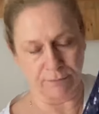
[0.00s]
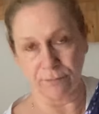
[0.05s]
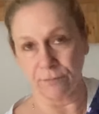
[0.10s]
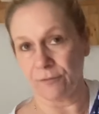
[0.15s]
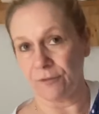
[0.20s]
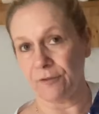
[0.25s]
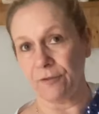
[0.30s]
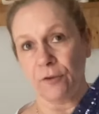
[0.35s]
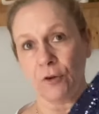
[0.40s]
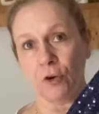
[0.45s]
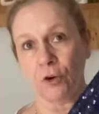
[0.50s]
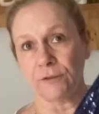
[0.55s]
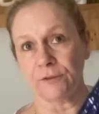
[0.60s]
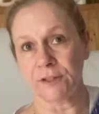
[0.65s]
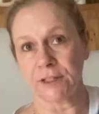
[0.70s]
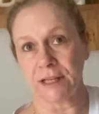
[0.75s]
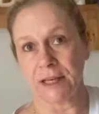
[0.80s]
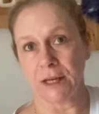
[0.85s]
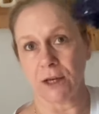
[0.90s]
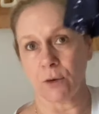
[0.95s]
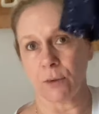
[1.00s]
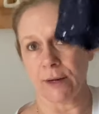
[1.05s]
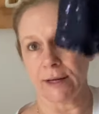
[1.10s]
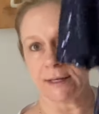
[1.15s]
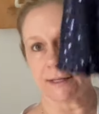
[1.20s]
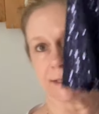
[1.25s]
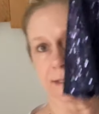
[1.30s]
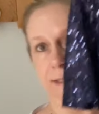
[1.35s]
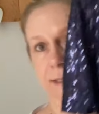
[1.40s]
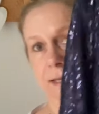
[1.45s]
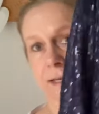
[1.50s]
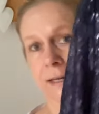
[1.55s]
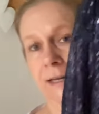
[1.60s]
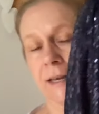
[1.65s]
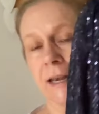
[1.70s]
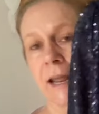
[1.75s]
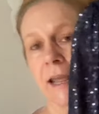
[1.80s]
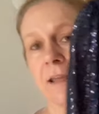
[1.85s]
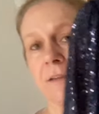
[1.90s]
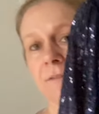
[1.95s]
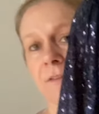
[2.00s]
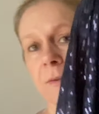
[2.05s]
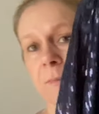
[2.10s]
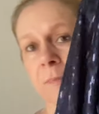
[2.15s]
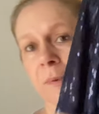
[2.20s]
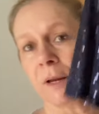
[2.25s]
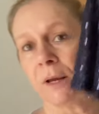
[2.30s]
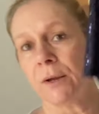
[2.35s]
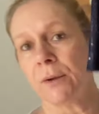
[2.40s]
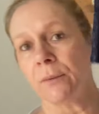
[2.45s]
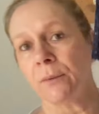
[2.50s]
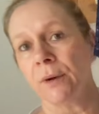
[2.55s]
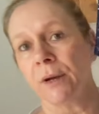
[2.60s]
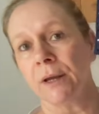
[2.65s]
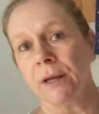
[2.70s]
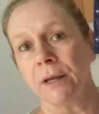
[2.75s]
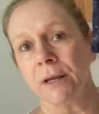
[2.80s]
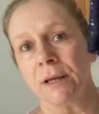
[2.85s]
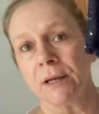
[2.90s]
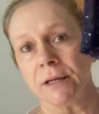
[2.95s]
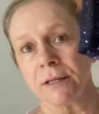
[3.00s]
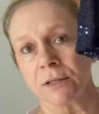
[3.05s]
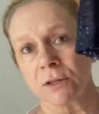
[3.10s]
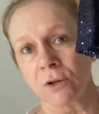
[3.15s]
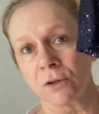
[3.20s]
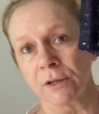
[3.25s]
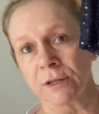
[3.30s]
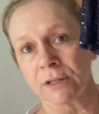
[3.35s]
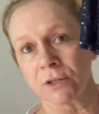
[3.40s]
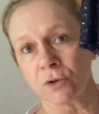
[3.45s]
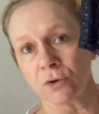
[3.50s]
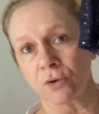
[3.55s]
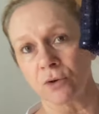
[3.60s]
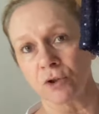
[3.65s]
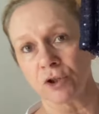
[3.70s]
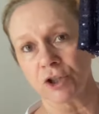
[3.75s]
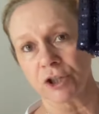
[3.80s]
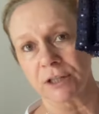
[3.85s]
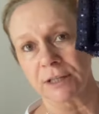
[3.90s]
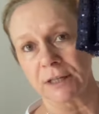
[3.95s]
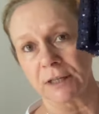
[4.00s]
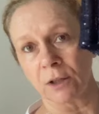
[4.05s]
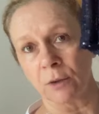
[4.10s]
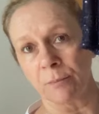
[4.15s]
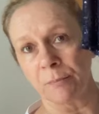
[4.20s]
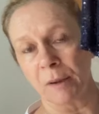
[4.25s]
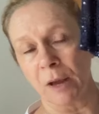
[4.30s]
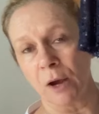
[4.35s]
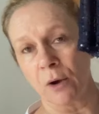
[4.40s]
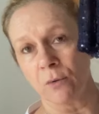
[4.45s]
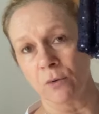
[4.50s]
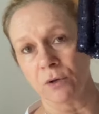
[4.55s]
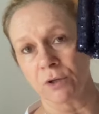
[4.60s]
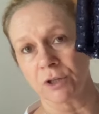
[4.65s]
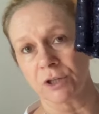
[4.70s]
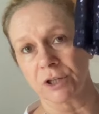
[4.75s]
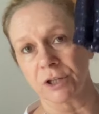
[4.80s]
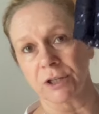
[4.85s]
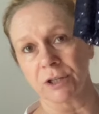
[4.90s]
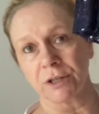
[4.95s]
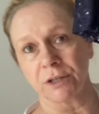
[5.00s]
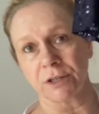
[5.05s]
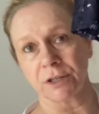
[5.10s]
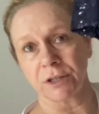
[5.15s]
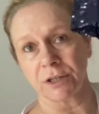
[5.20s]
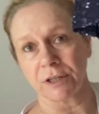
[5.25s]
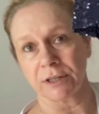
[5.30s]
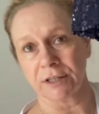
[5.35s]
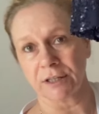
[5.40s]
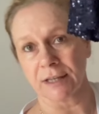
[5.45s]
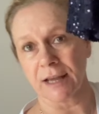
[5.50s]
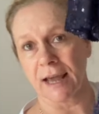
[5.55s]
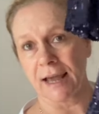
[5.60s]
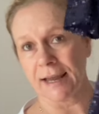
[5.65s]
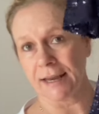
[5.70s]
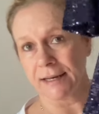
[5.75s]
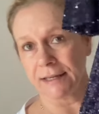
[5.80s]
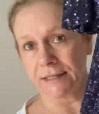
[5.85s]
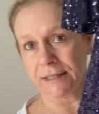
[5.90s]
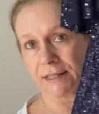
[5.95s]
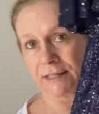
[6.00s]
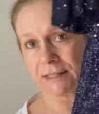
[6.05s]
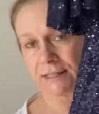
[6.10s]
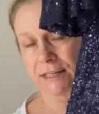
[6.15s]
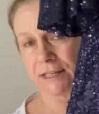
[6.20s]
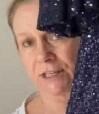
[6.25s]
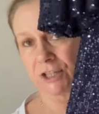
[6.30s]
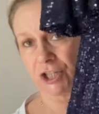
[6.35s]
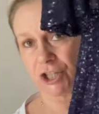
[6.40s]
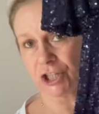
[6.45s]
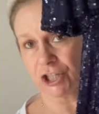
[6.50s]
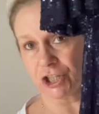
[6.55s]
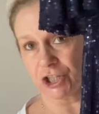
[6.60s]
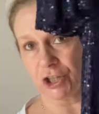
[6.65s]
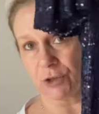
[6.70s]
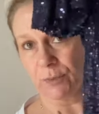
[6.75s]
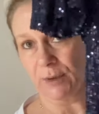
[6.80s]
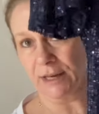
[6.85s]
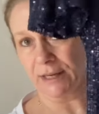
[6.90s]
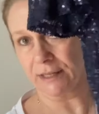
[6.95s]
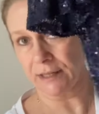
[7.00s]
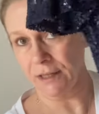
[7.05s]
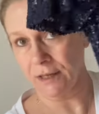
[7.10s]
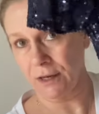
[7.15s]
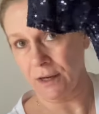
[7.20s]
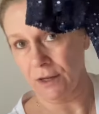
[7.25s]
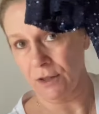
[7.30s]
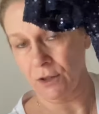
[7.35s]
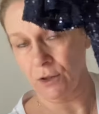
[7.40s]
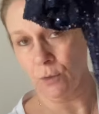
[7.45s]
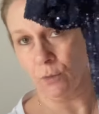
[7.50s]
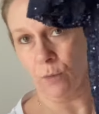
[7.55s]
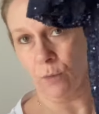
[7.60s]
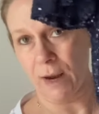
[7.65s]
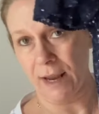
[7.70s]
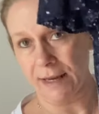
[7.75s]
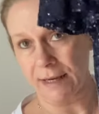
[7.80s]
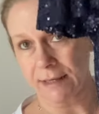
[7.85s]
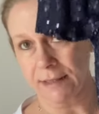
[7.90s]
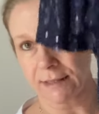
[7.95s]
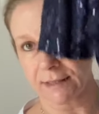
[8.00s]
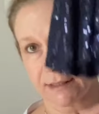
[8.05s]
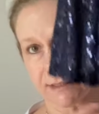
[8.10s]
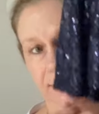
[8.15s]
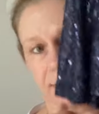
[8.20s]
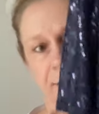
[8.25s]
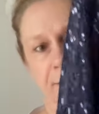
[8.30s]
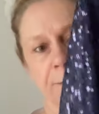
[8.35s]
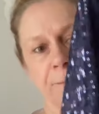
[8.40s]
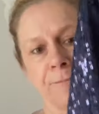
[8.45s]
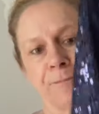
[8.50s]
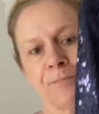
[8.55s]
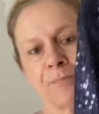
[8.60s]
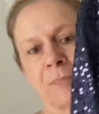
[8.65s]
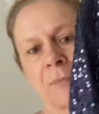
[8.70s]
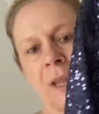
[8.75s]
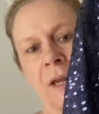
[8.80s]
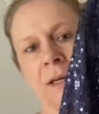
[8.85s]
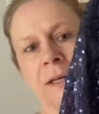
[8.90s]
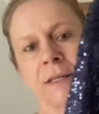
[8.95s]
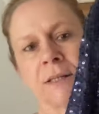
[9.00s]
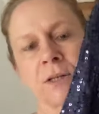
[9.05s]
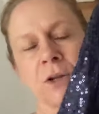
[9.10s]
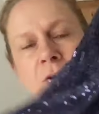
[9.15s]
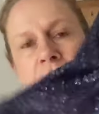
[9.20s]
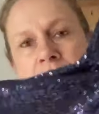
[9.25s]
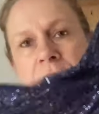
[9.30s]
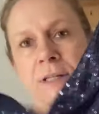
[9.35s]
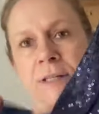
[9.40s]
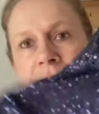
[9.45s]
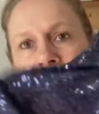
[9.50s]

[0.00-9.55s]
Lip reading: full of sequins, navy blue. It's got this gorgeous little bow to the side that cinches you in at the waist, and it's got this